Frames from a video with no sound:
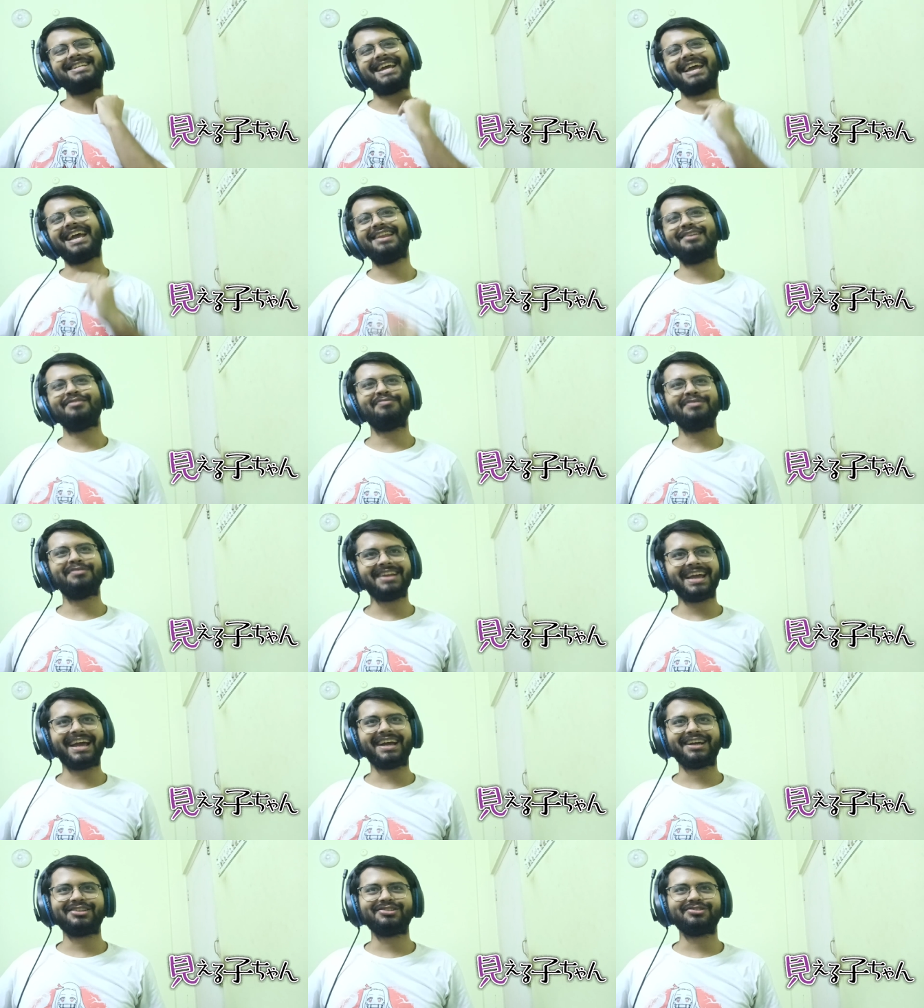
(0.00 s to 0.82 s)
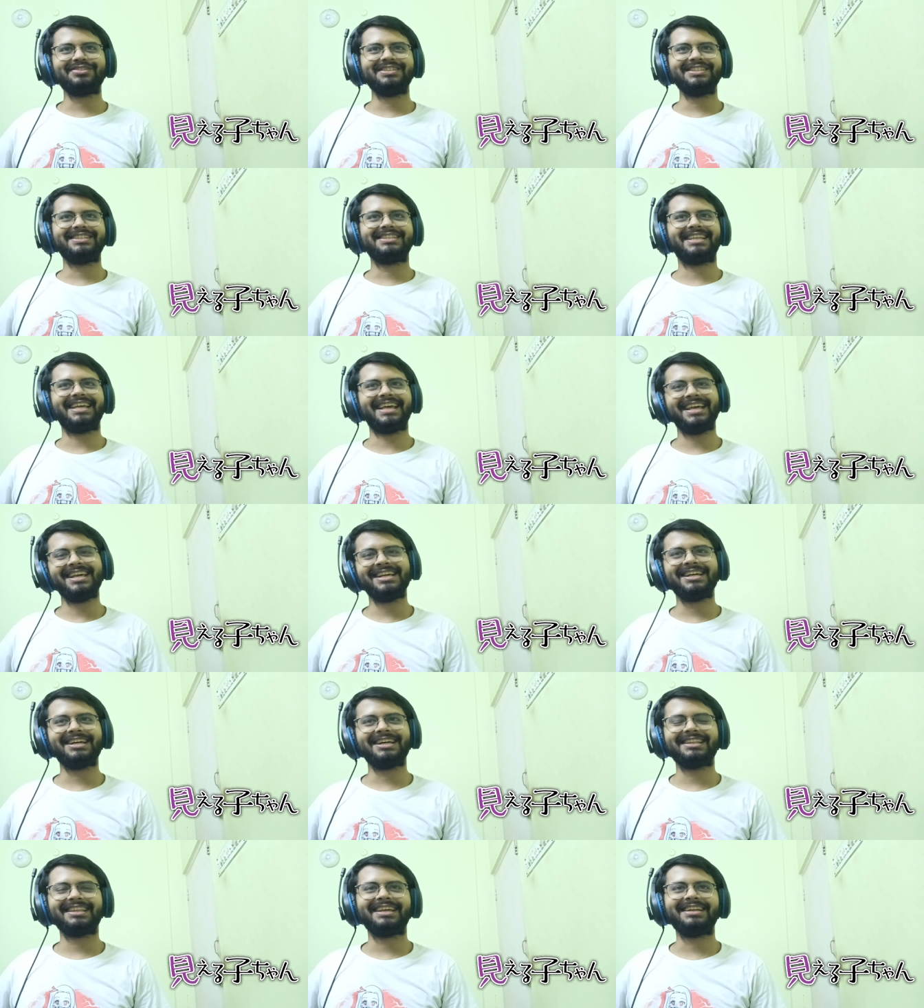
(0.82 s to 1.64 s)
anyone actually
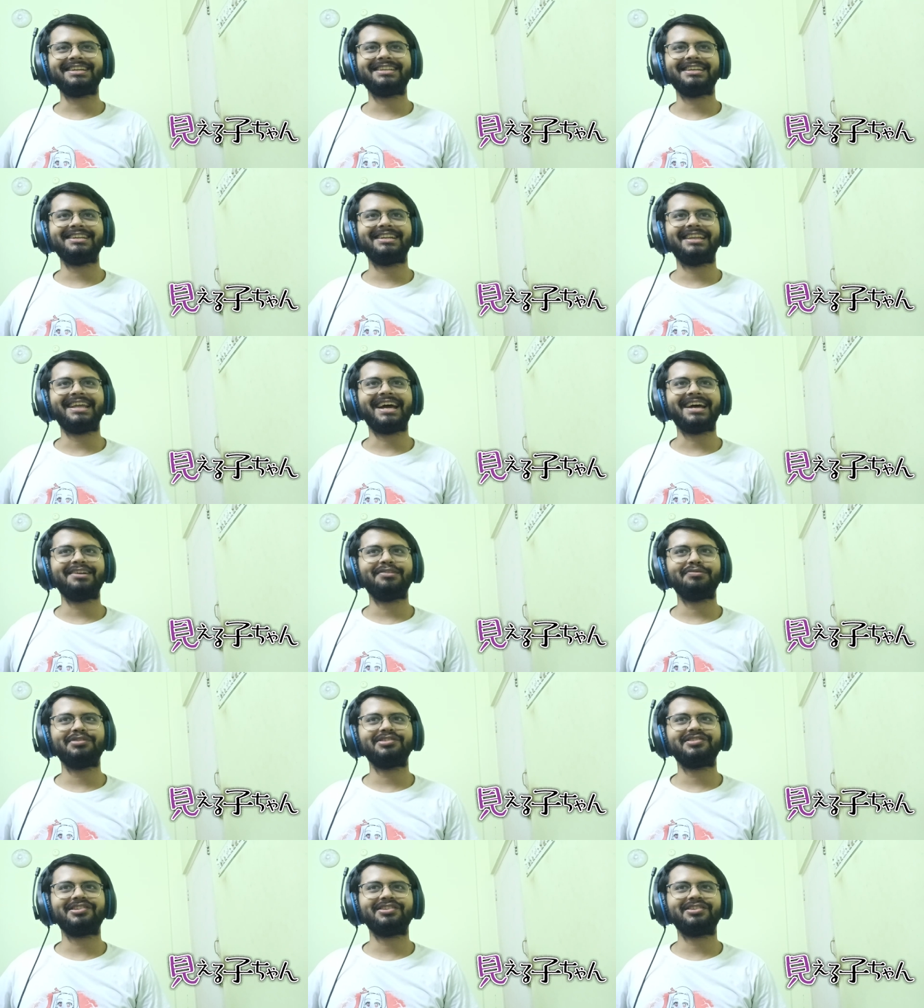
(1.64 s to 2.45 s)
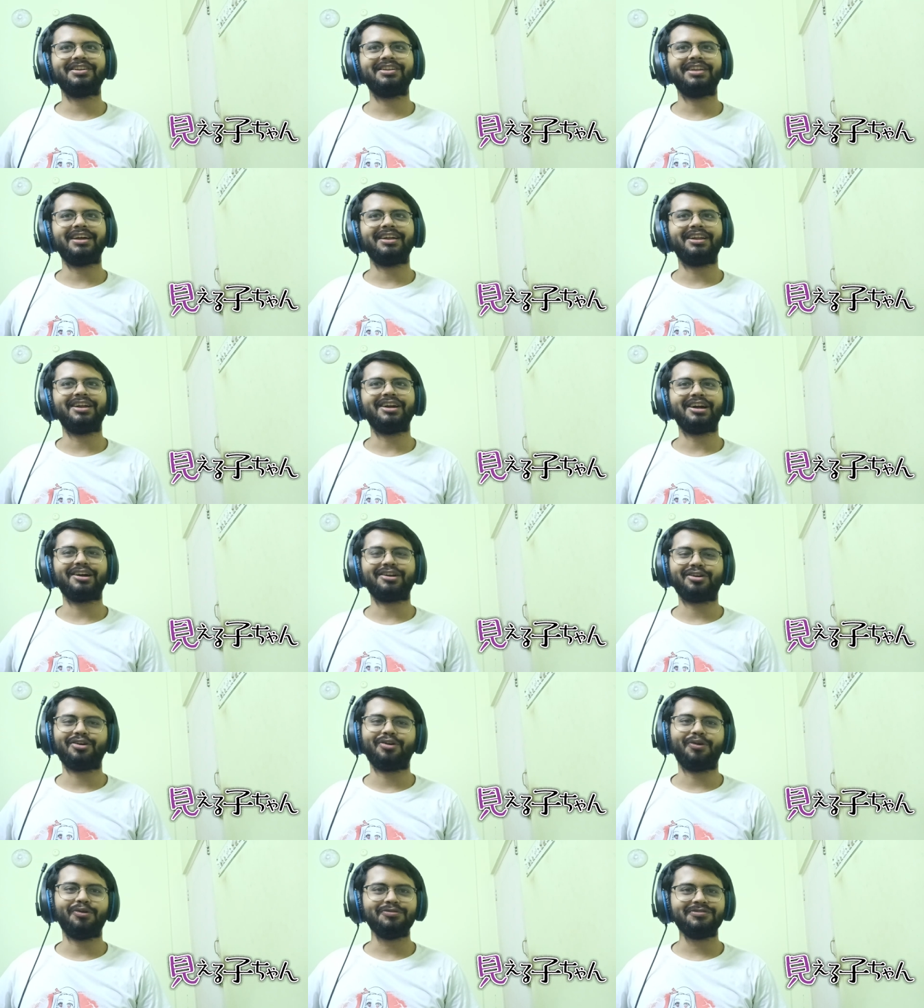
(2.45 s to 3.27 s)
think that the dad was
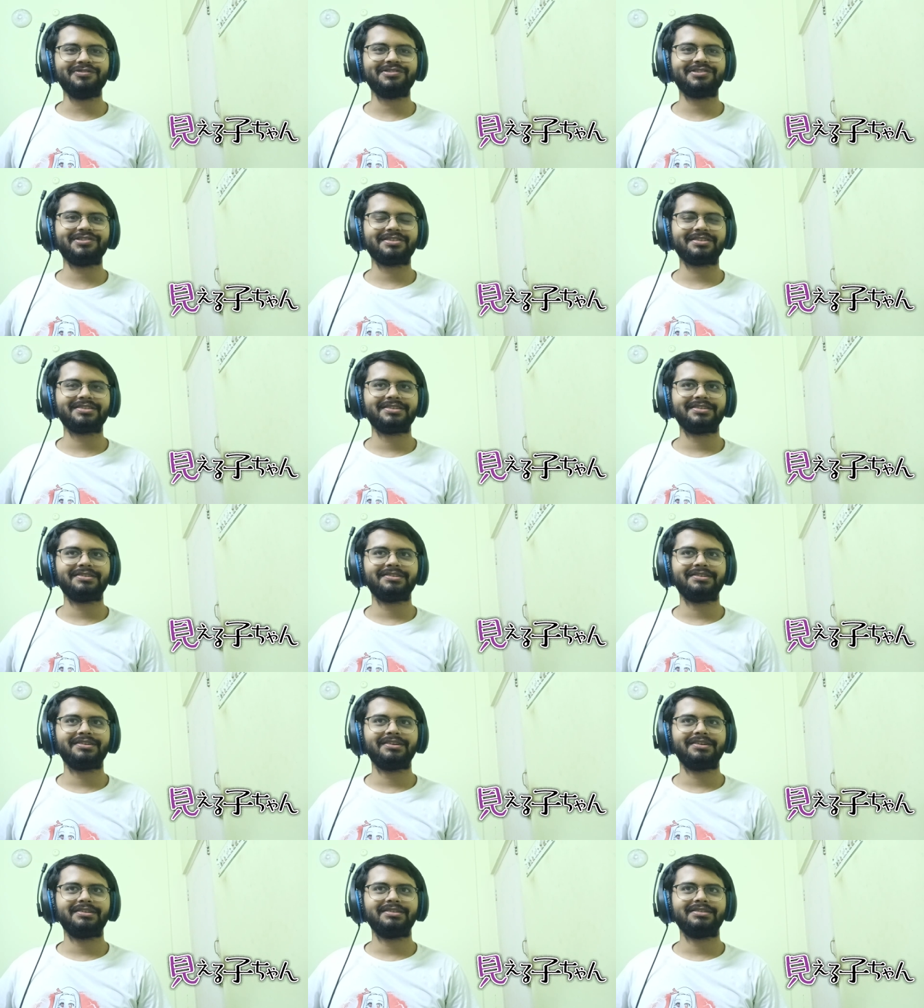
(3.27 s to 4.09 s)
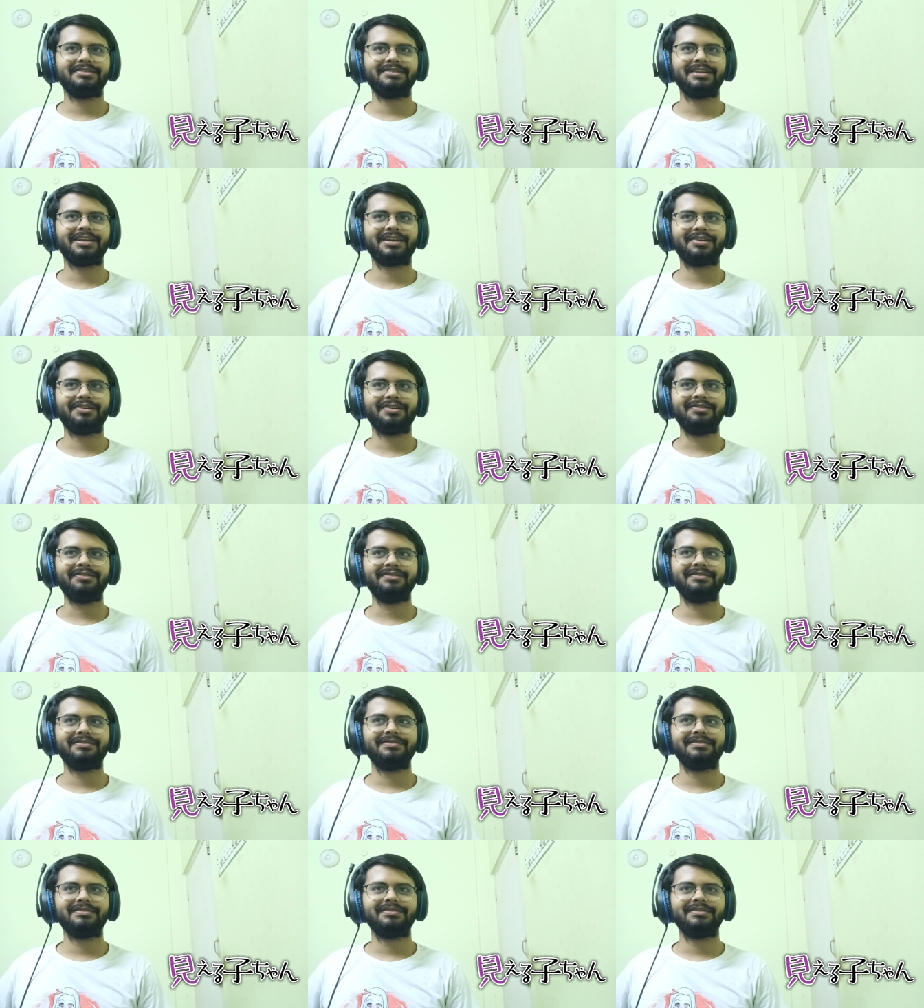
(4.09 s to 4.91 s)
a ghost? Like, you
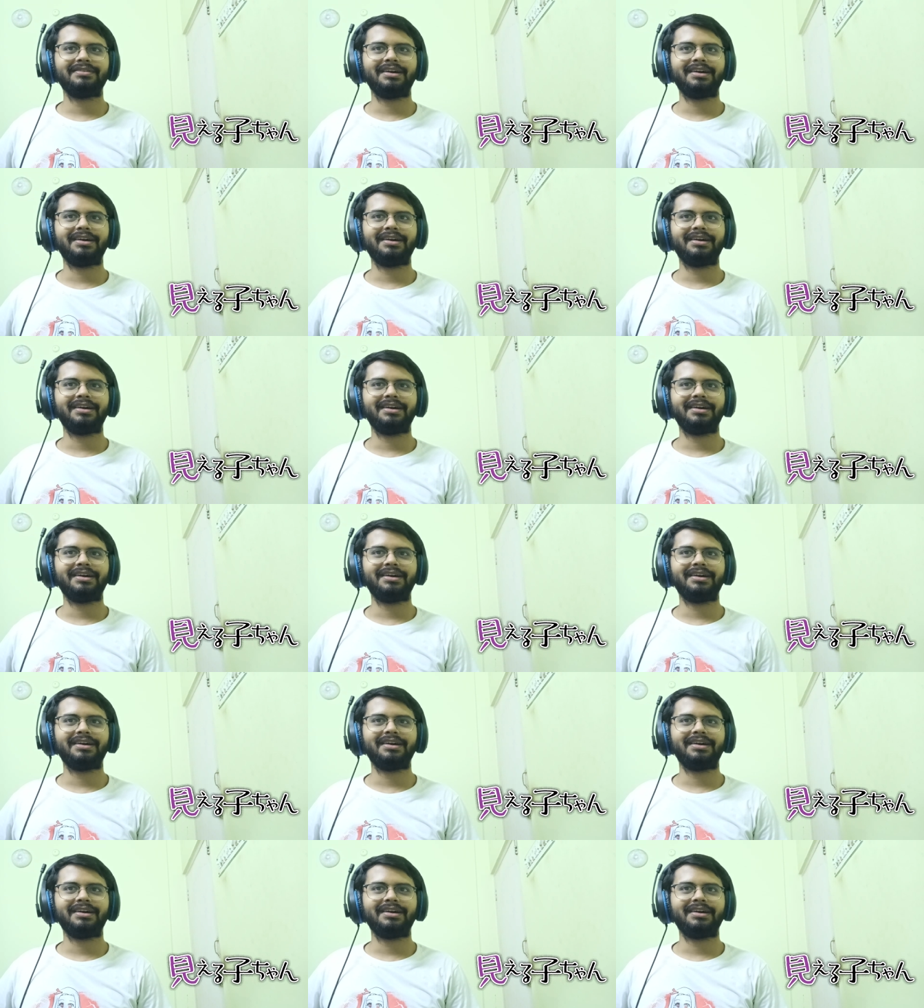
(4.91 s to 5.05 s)
know,